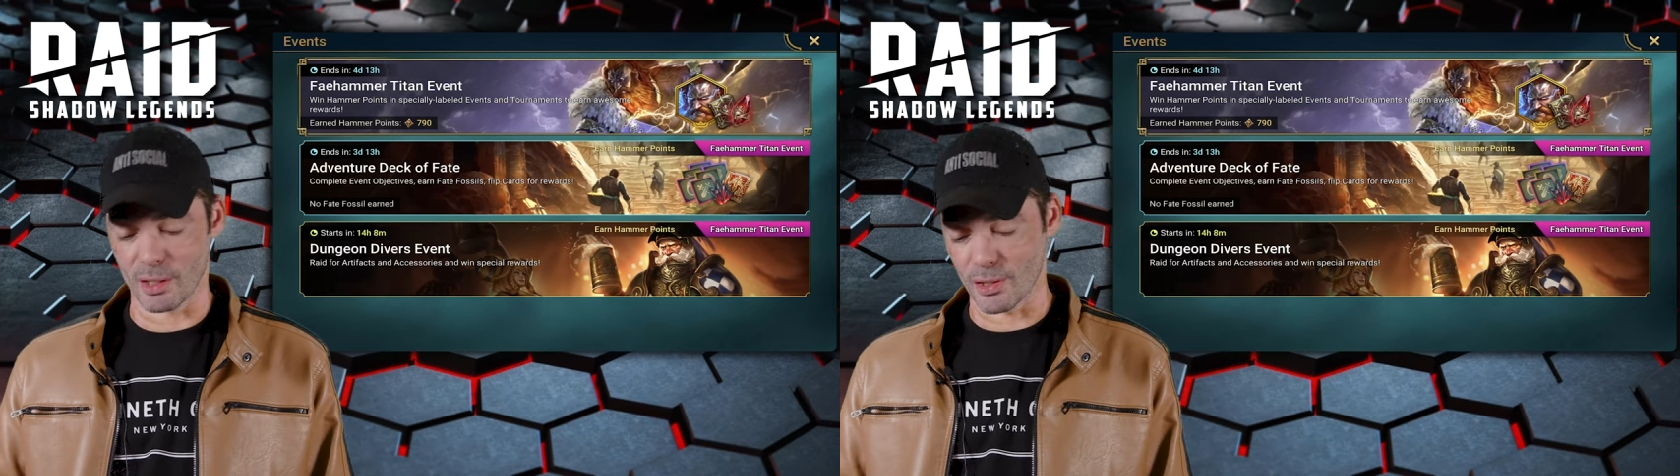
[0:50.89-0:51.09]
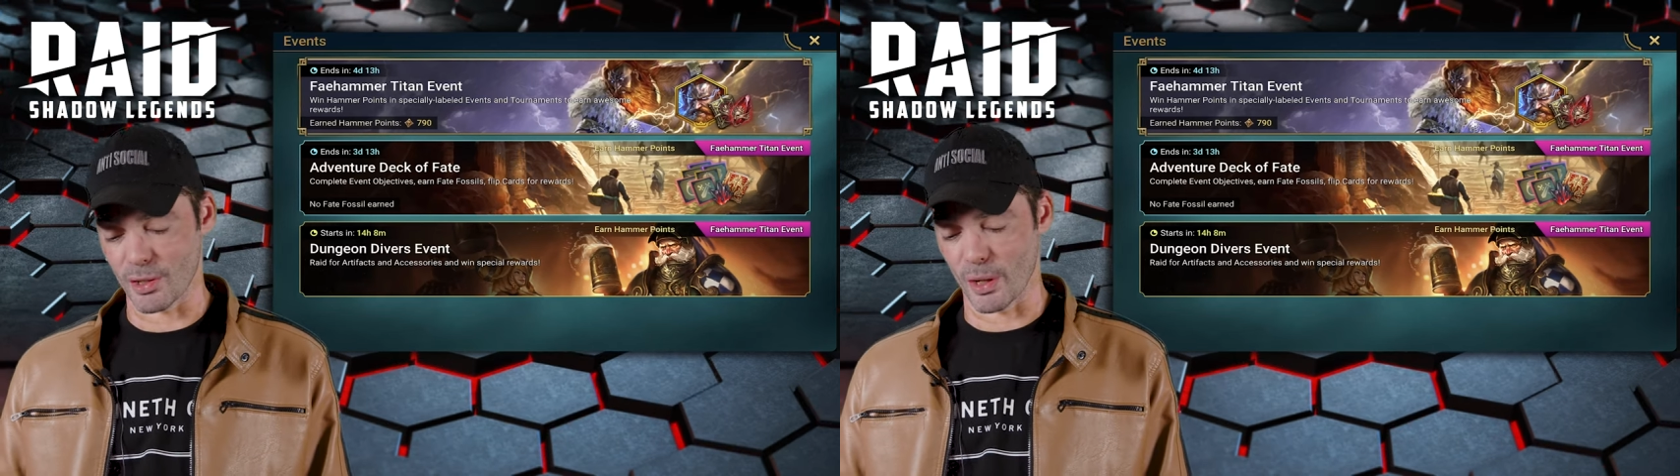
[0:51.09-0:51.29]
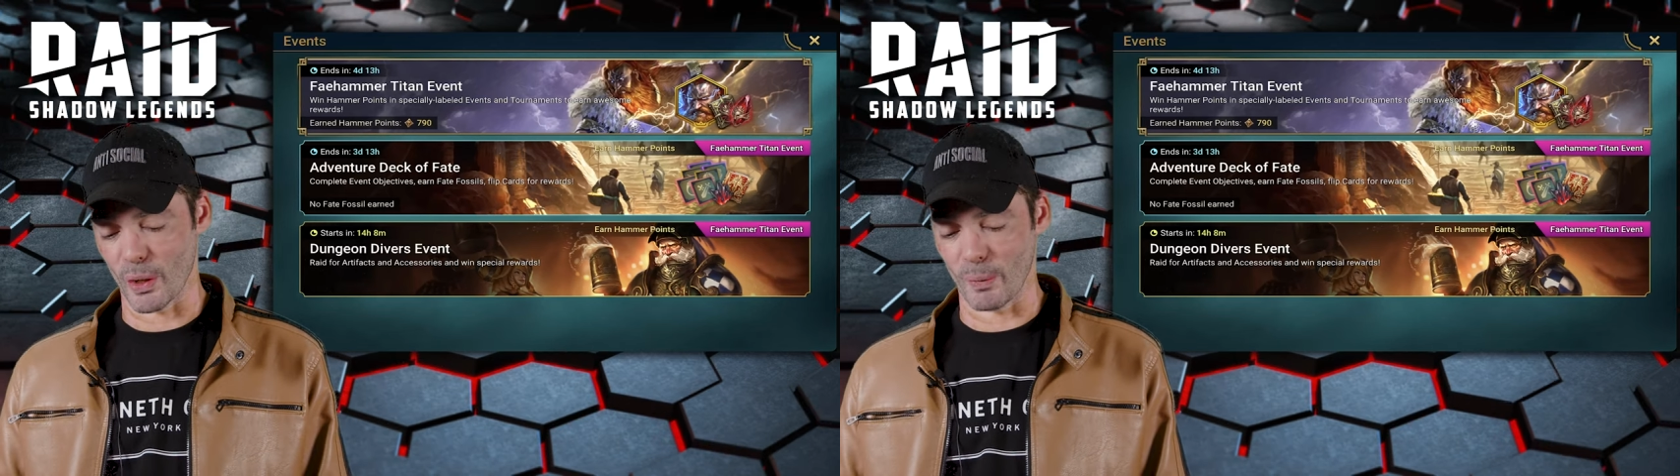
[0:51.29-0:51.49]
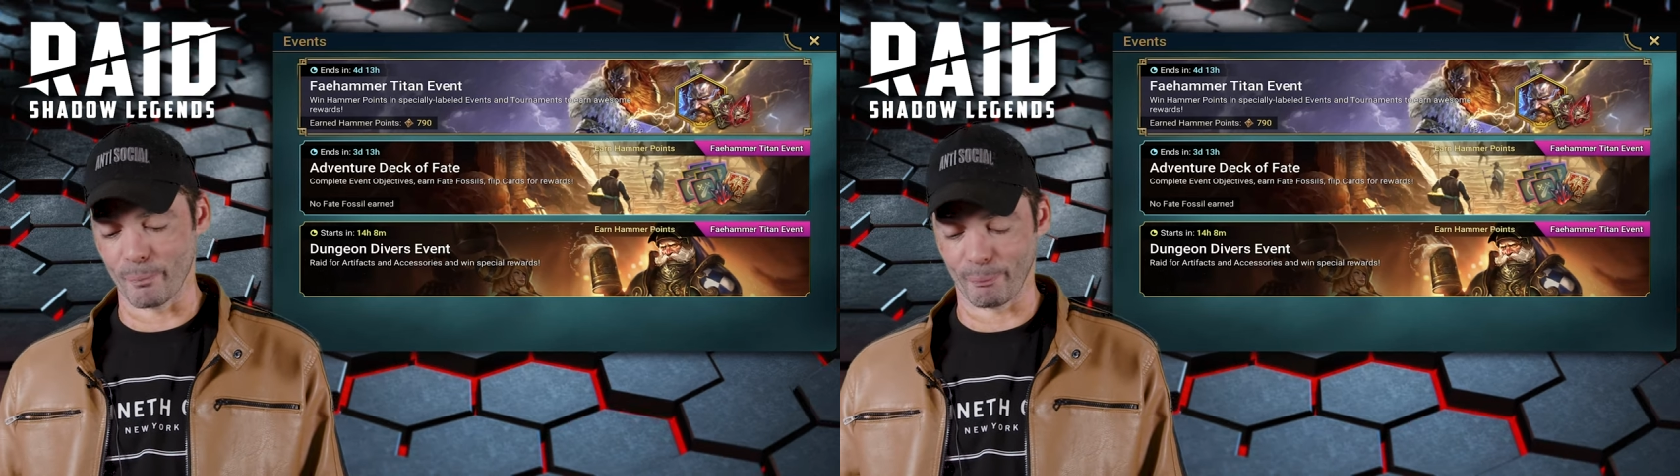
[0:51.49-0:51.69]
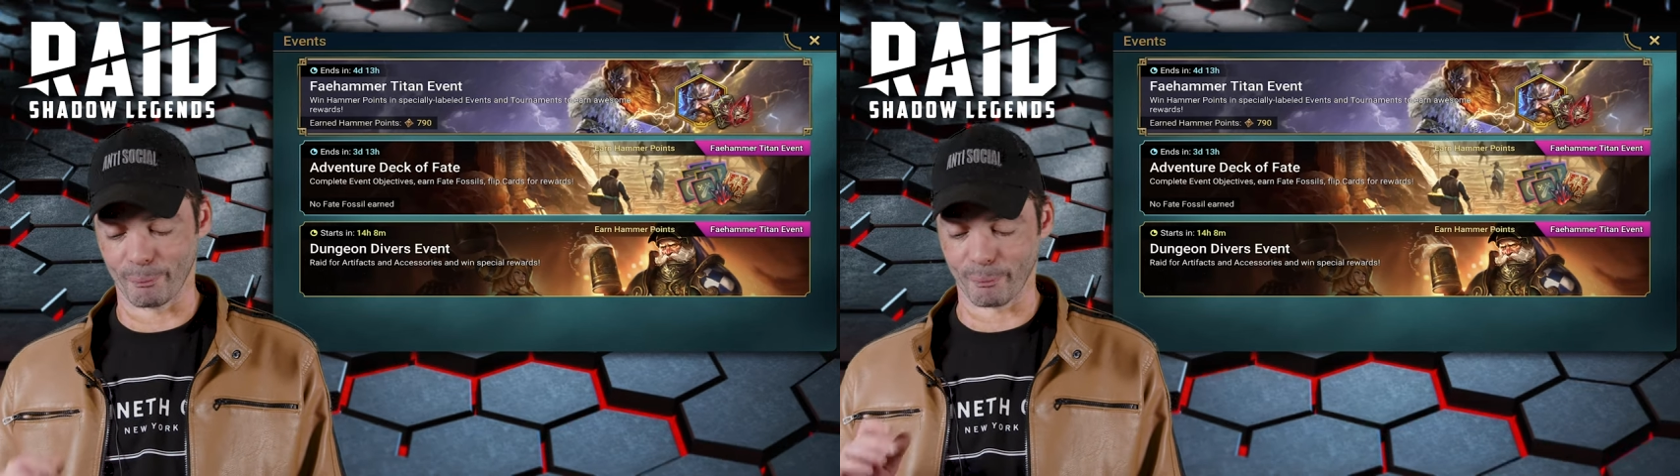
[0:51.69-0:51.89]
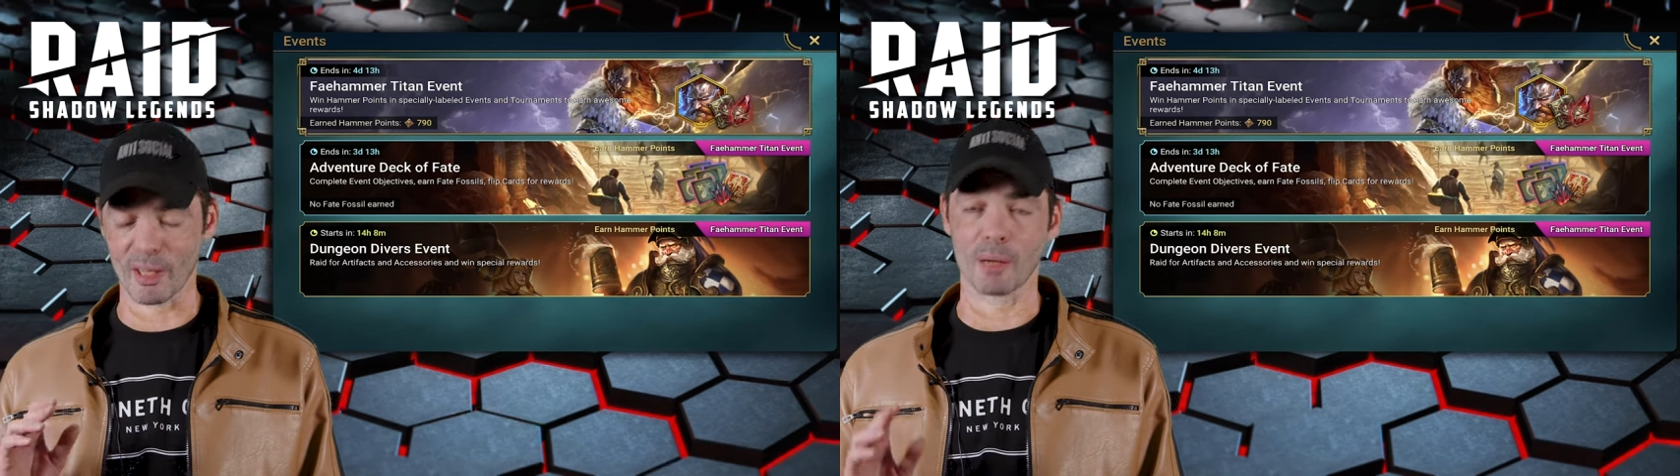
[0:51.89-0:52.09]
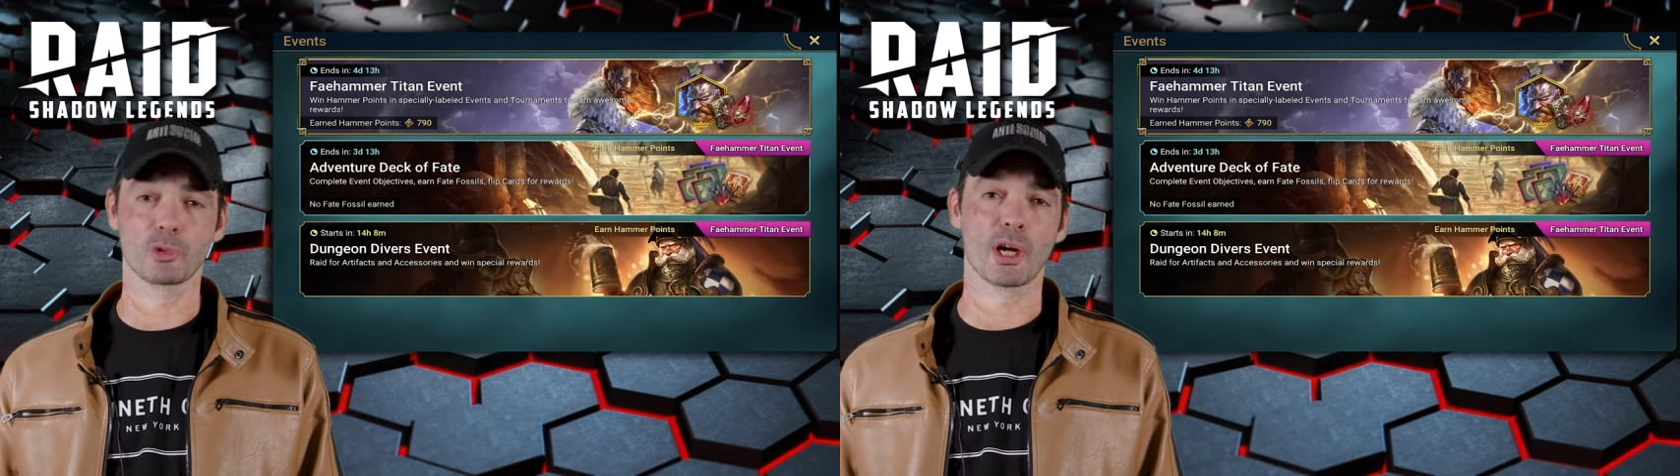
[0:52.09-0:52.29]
so I'm